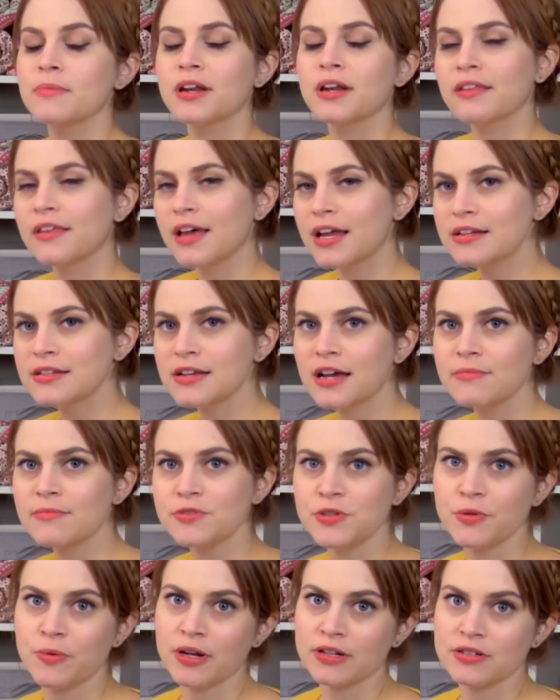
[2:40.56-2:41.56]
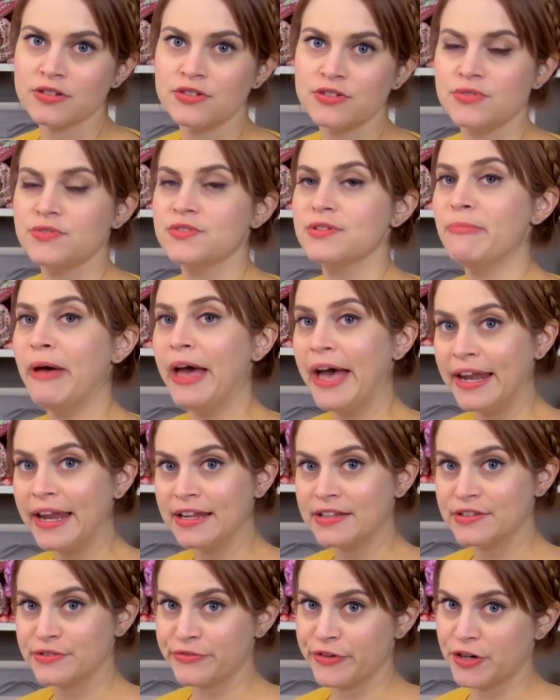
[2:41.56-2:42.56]
But a lot of times you want to do some
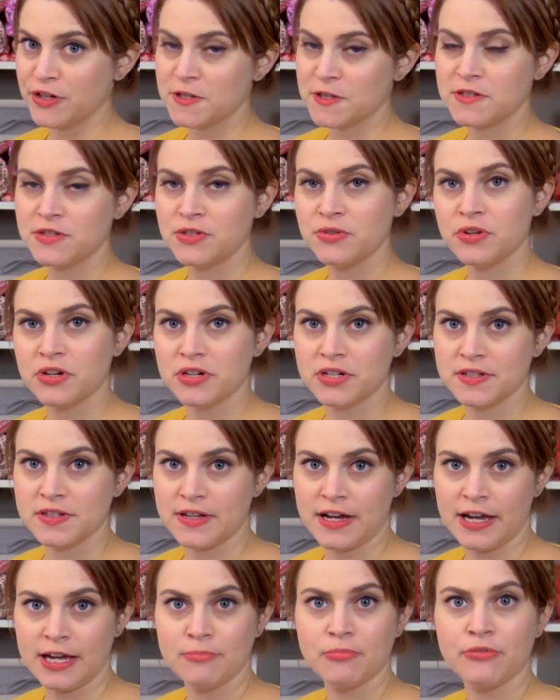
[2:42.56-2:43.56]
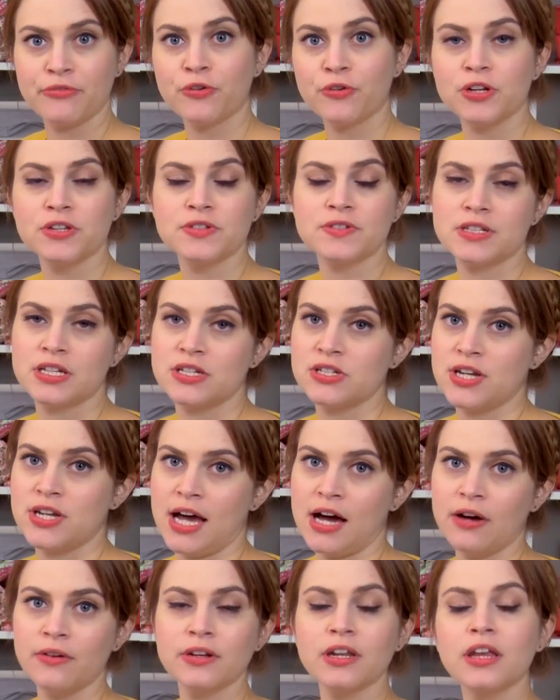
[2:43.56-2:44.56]
edits first to your design before you stitch it
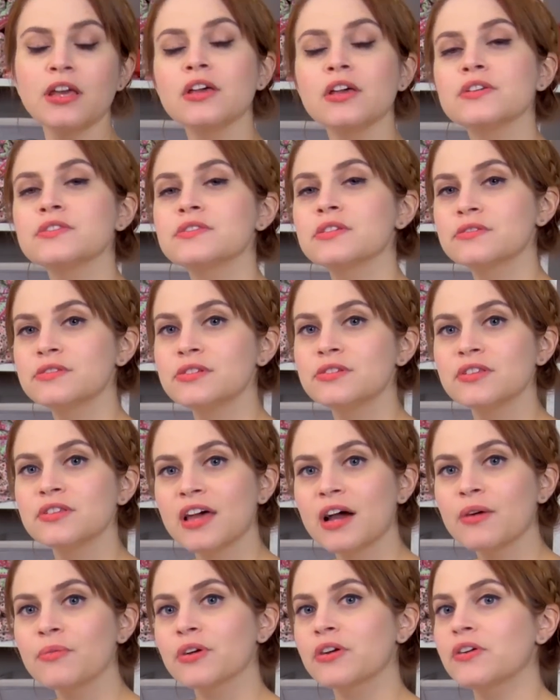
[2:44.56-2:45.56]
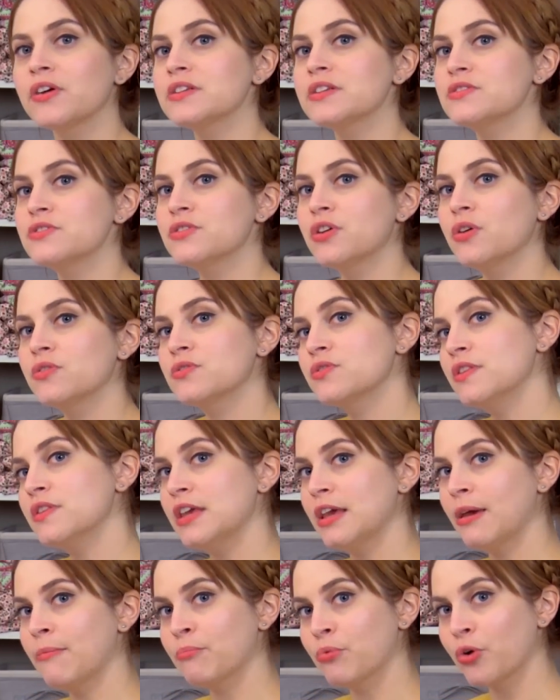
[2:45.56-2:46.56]
out. So to do that we're going to go to
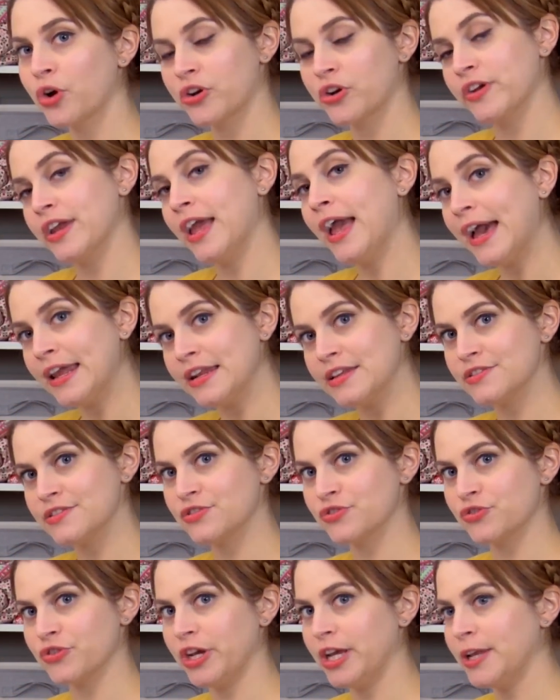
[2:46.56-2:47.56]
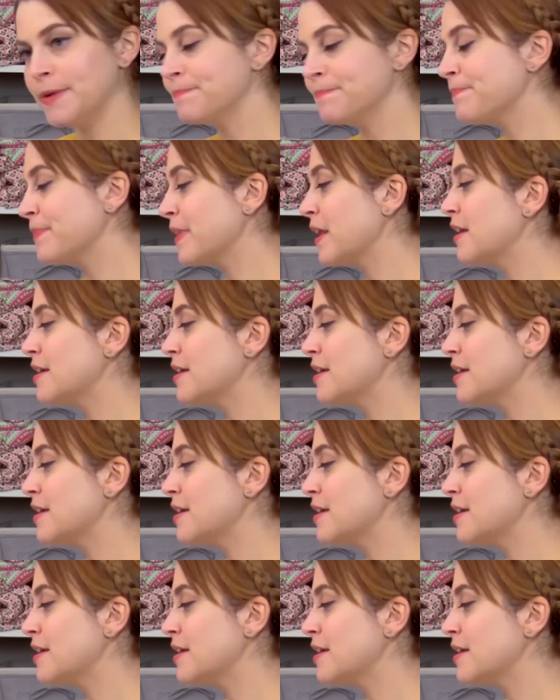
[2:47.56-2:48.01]
the embroidery edit screen.